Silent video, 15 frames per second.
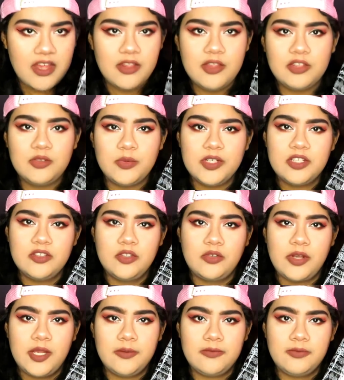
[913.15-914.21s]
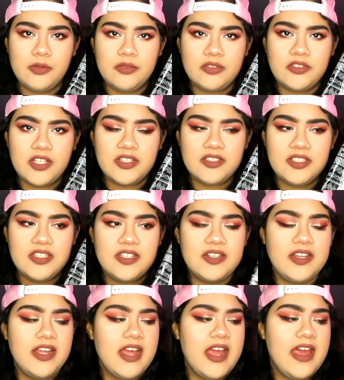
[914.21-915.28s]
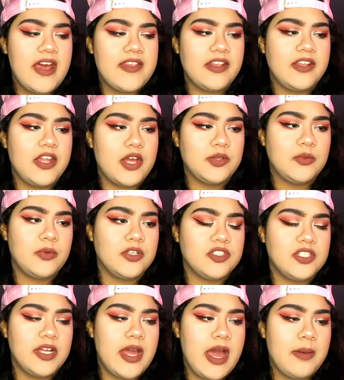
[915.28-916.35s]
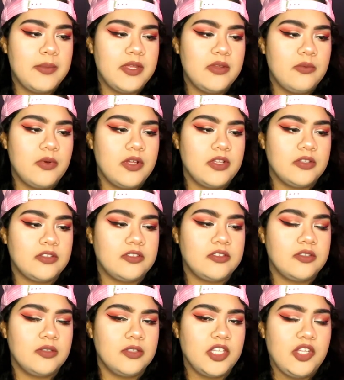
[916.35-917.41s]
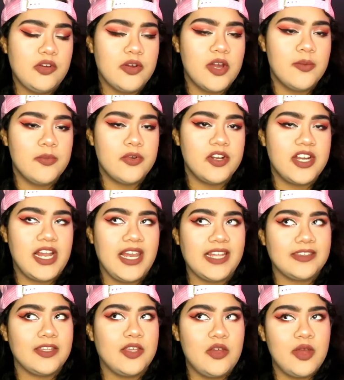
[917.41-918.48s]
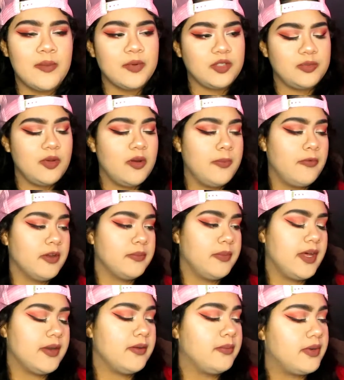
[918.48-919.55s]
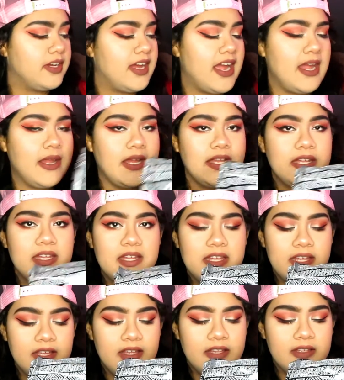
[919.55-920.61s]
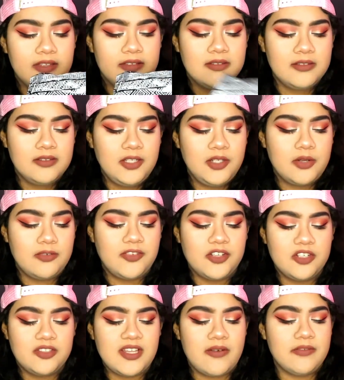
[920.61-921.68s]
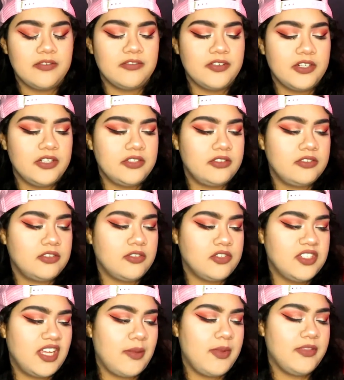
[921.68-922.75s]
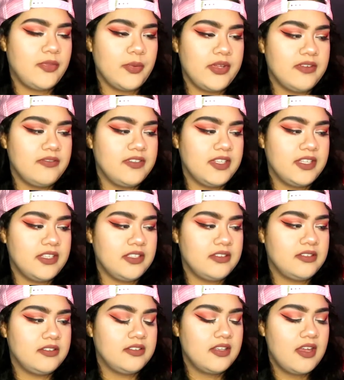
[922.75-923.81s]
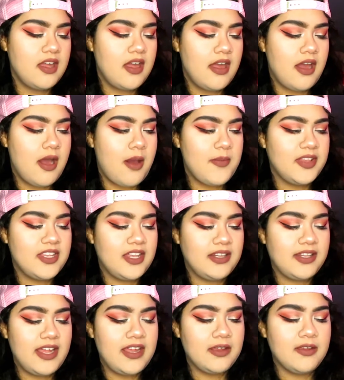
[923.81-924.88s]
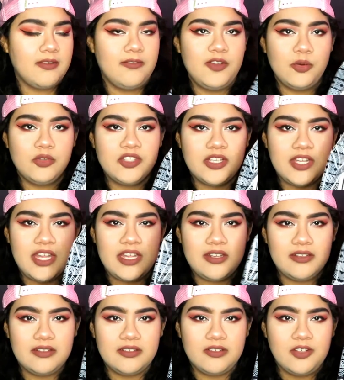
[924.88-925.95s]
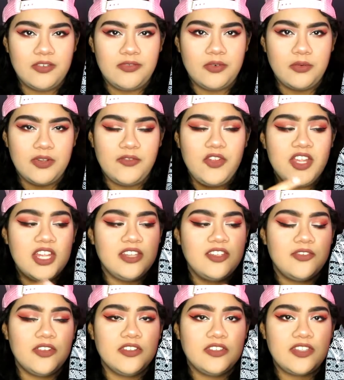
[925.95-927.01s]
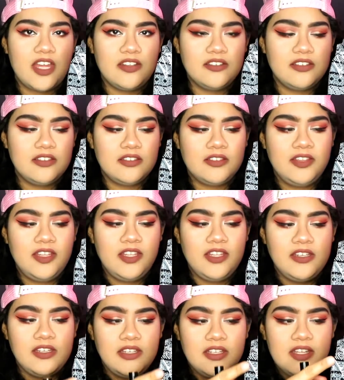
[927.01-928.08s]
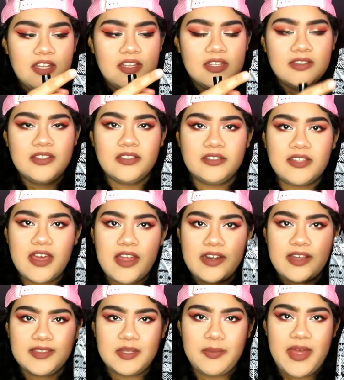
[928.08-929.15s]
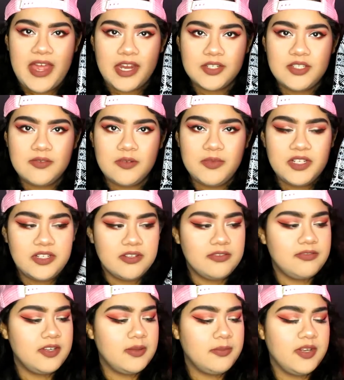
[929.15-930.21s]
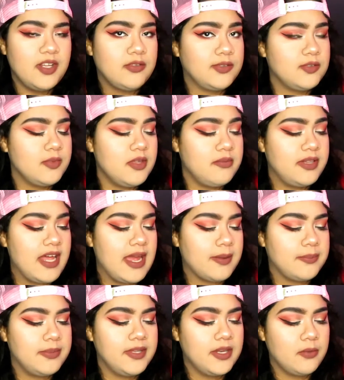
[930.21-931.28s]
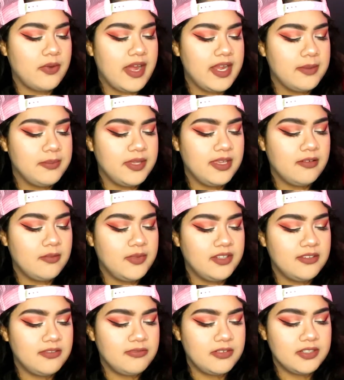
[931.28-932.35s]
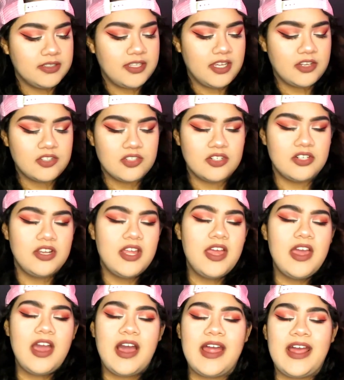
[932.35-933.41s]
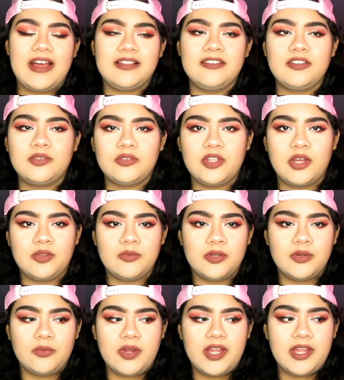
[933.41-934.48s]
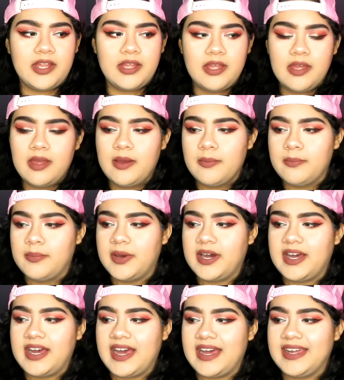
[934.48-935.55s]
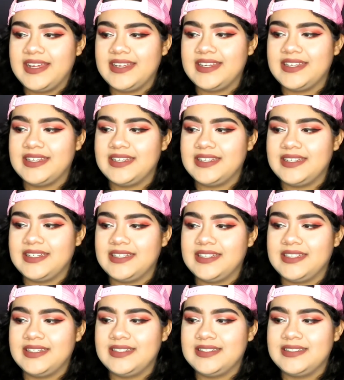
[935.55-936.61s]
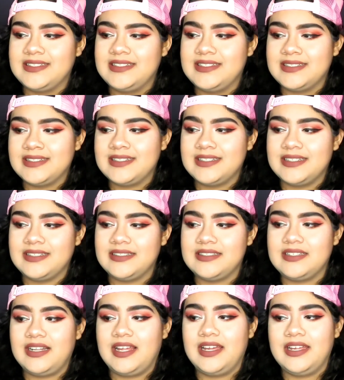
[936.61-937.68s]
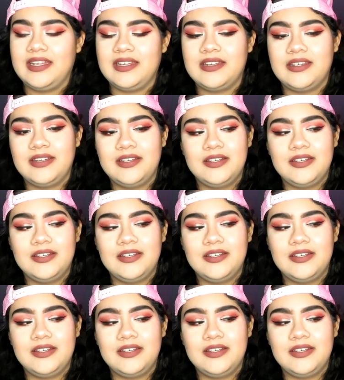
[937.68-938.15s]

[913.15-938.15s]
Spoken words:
this one is grapefruit scented, and then the other one she got me was cucumber, and I like the cucumber smell one better, but I, you know, finished that one first. So she gave me 3 of these. And then like if you were to get different, if you get different scents, the design on the packaging would be different, but it would still be black and white, but it would be different texture. I actually threw the other one away, but I didn't like